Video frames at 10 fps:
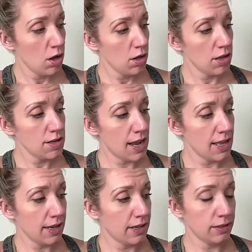the
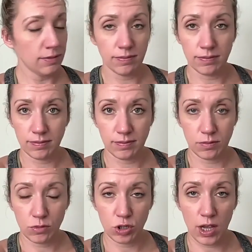dilator
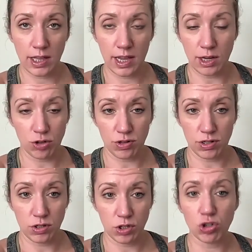at the
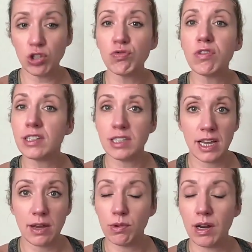entrance. You're just resting
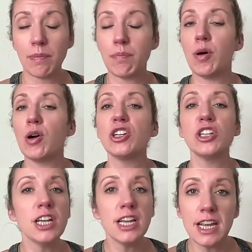it. We're not
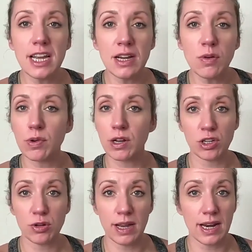pushing it in. We're not
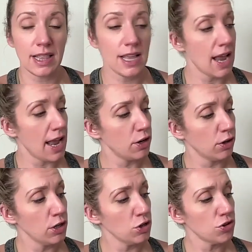doing anything. And you're
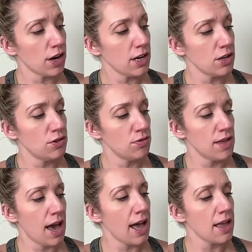going to try to do
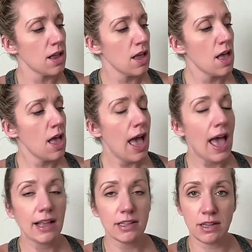that
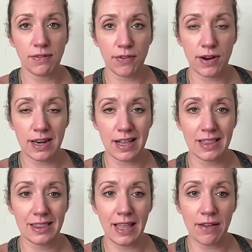at different
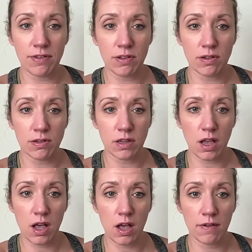levels
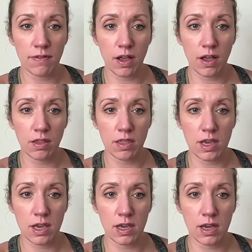of
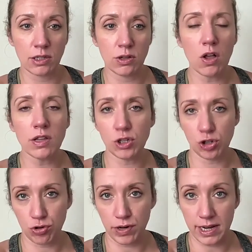it's called
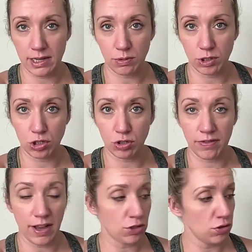introitus, which is your
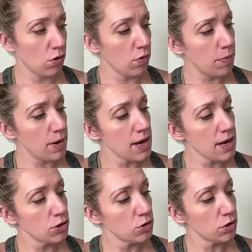vaginal
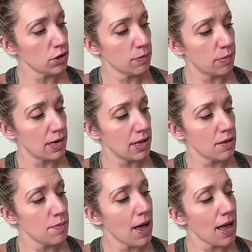opening. So you're going to put it at
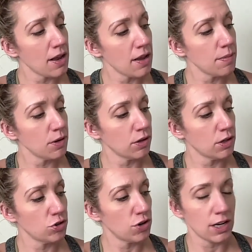the bottom. You're going
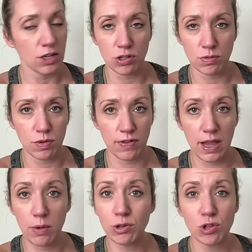to try to just move it,
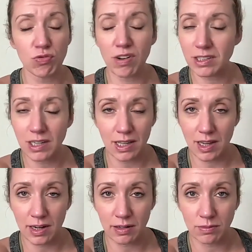and we're just resting it
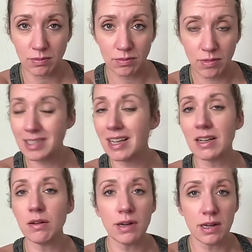there. It's not
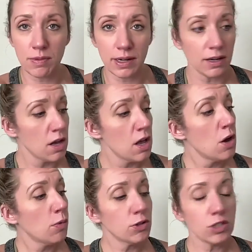going anywhere.
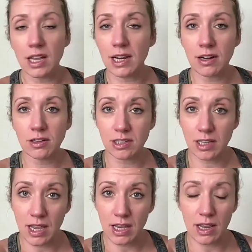We're just getting our
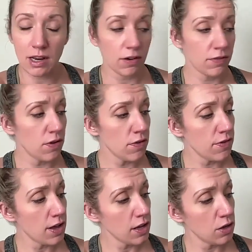skin and our
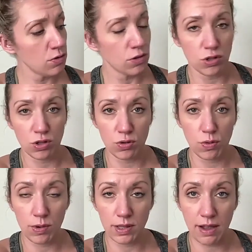vulva used to
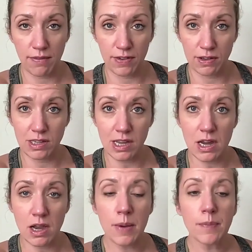what that feels like.